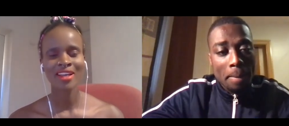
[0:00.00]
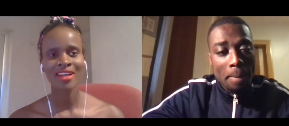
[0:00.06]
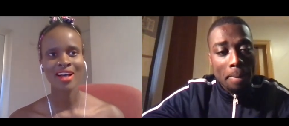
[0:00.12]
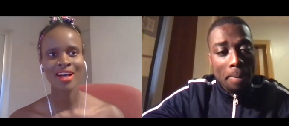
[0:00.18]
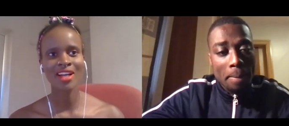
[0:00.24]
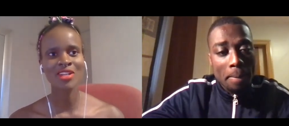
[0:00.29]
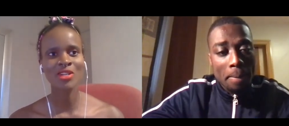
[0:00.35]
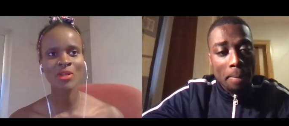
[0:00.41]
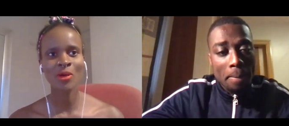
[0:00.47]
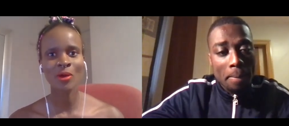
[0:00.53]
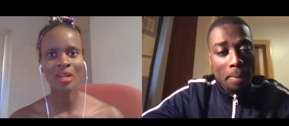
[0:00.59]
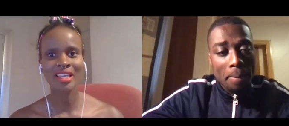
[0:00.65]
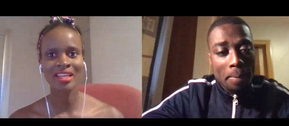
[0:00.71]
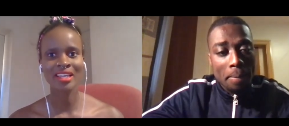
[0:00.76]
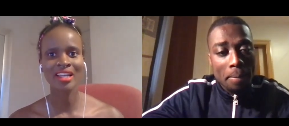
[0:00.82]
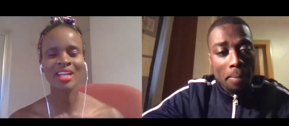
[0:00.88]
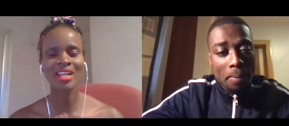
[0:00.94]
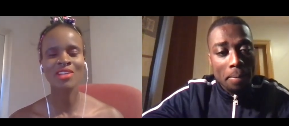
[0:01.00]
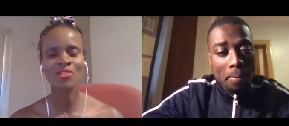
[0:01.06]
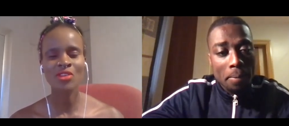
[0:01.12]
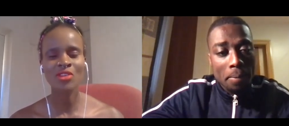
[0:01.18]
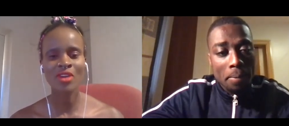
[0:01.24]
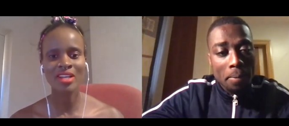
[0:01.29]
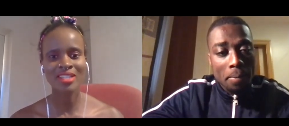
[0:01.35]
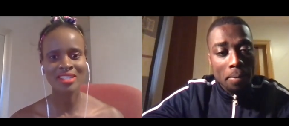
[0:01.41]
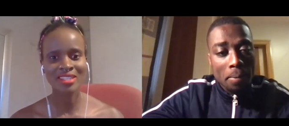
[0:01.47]
Speaker 1: I don't know, like it kind of
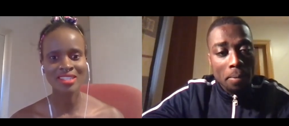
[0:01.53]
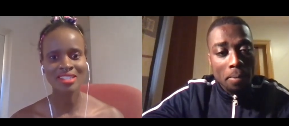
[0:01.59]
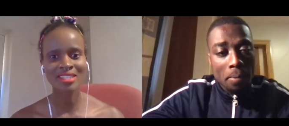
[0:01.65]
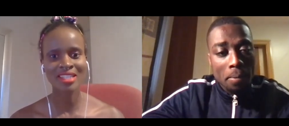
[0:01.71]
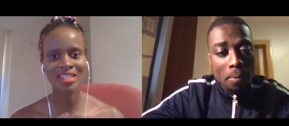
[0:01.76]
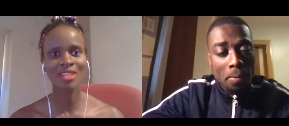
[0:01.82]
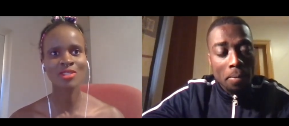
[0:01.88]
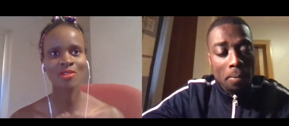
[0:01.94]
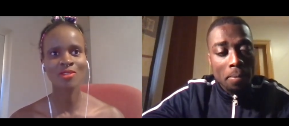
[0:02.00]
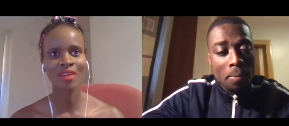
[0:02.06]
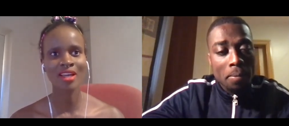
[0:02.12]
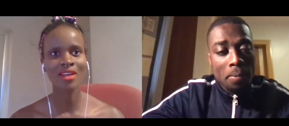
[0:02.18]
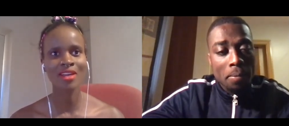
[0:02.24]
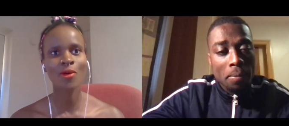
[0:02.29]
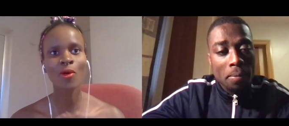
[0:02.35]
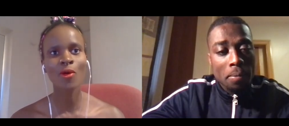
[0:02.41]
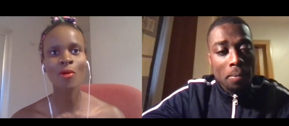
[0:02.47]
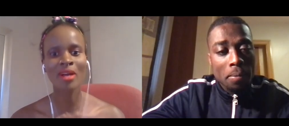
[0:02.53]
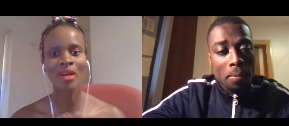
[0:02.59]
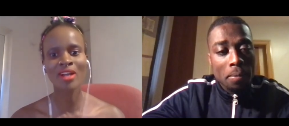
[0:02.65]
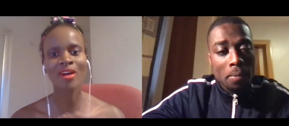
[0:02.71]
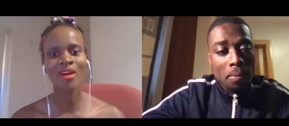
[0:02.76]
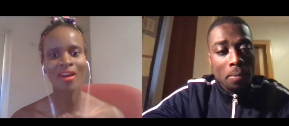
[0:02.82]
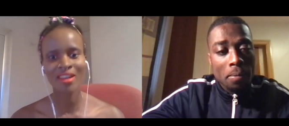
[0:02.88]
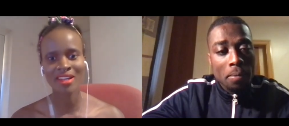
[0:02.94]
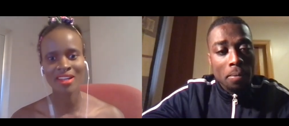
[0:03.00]
created this sense of like, oh my
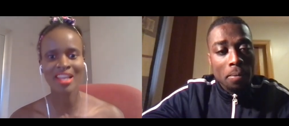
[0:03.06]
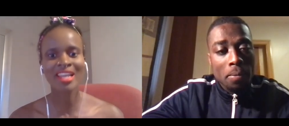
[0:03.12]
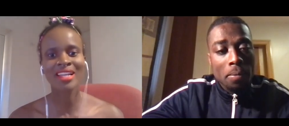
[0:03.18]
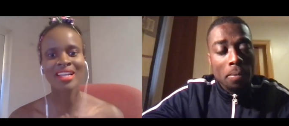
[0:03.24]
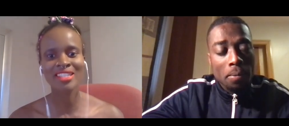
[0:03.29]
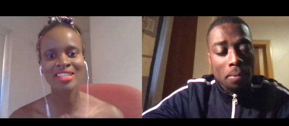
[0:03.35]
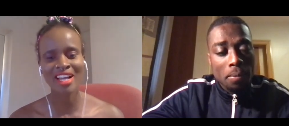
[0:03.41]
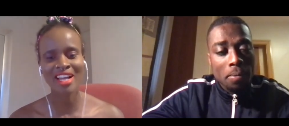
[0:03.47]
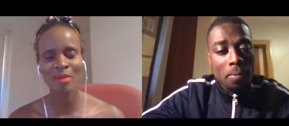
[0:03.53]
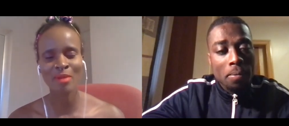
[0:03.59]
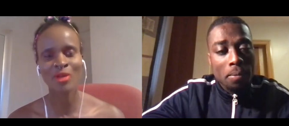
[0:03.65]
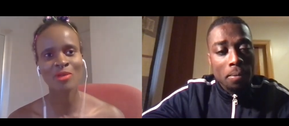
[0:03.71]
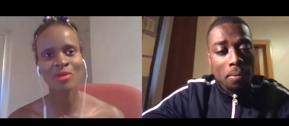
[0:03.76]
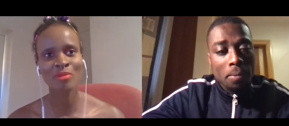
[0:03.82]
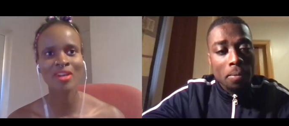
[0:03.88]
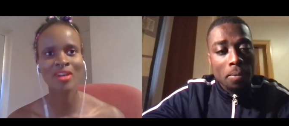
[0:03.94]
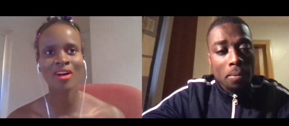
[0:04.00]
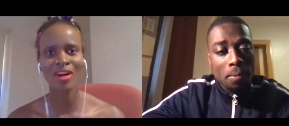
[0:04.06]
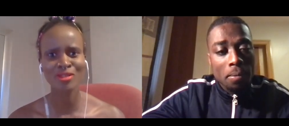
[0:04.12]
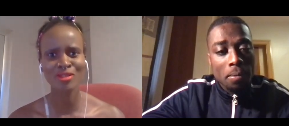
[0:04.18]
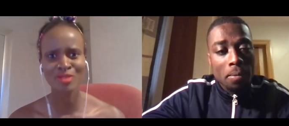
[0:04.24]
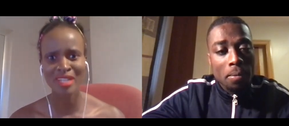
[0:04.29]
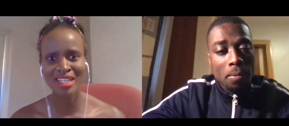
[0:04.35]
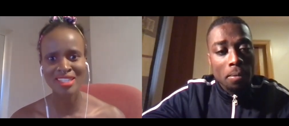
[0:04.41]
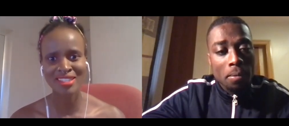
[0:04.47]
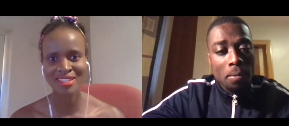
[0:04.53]
God, at any time I could be called
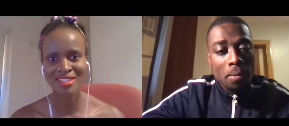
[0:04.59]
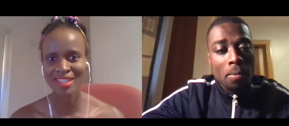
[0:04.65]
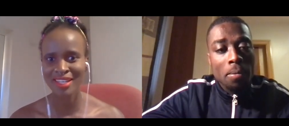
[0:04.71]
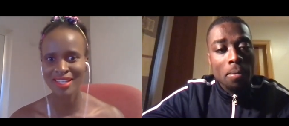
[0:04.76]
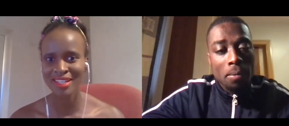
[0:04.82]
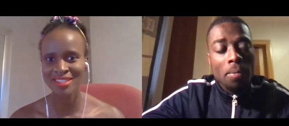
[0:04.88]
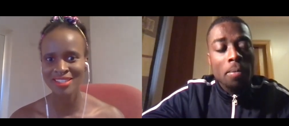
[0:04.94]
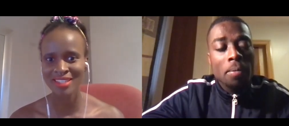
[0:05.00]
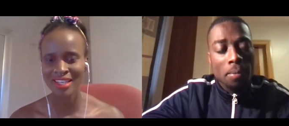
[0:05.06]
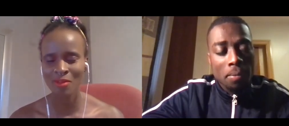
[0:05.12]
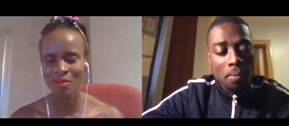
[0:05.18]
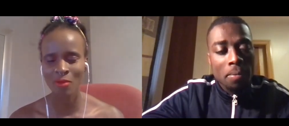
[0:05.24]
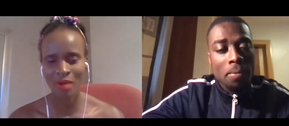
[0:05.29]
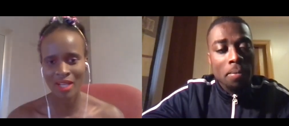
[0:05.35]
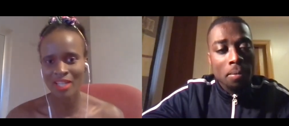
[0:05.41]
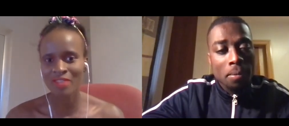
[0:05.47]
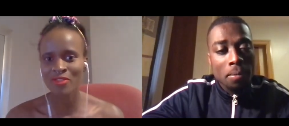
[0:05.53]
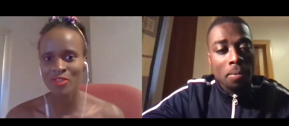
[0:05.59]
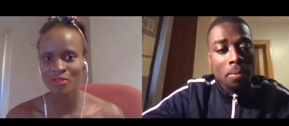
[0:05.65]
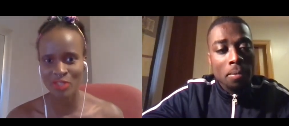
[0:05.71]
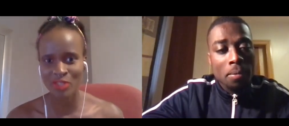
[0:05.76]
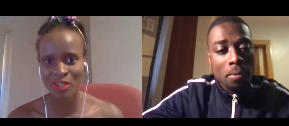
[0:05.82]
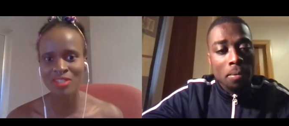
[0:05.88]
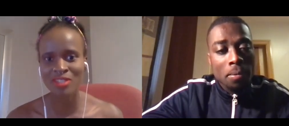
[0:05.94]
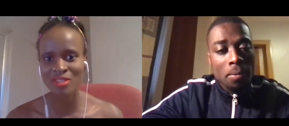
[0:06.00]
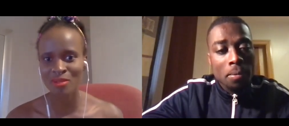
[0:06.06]
racist. And it's like, well, if you've
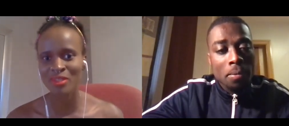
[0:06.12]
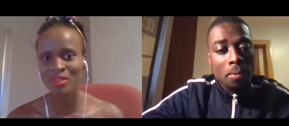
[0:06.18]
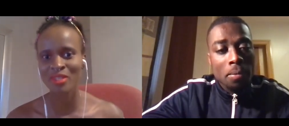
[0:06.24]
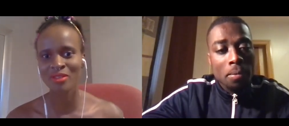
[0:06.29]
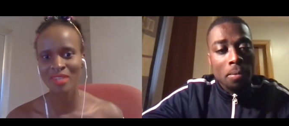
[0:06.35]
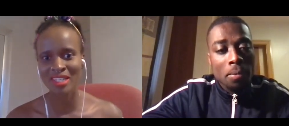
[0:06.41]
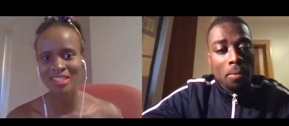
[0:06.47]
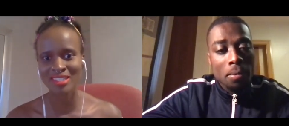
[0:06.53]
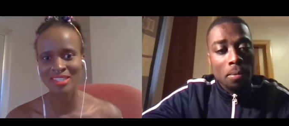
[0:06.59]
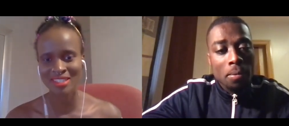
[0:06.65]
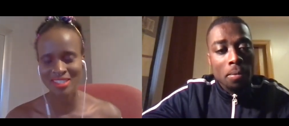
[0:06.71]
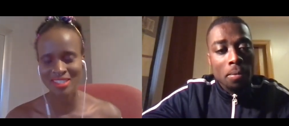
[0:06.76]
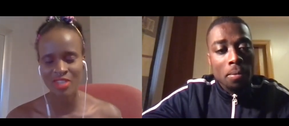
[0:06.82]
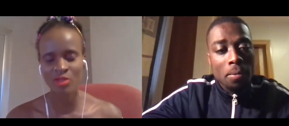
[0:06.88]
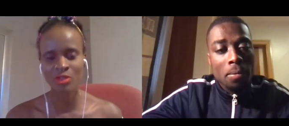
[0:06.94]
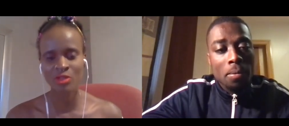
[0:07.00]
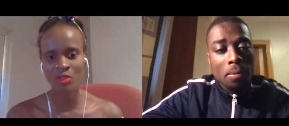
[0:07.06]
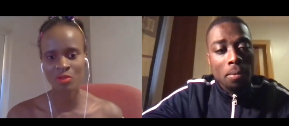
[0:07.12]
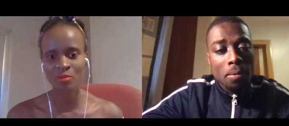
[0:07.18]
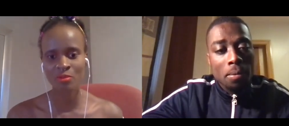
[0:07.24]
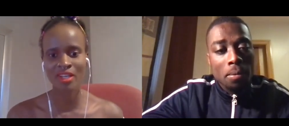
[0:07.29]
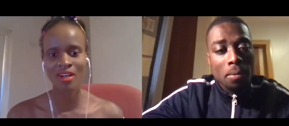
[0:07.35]
done something racist, then you should be